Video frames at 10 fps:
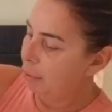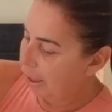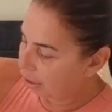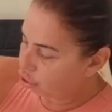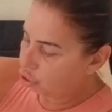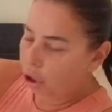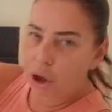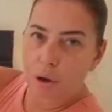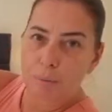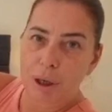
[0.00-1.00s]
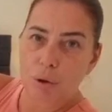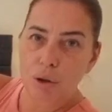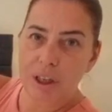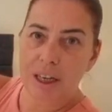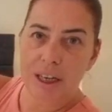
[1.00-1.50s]
next try on,
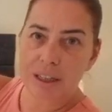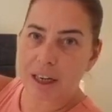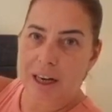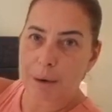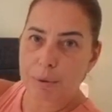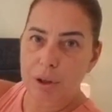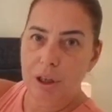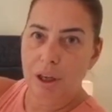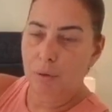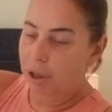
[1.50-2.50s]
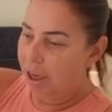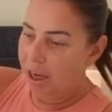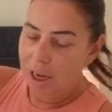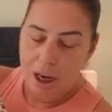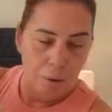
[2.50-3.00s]
because it is an absolutely
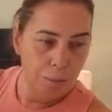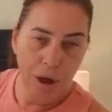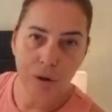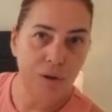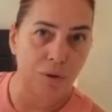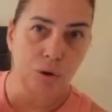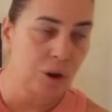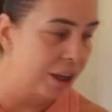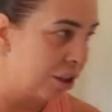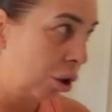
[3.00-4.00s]
beautiful dress. I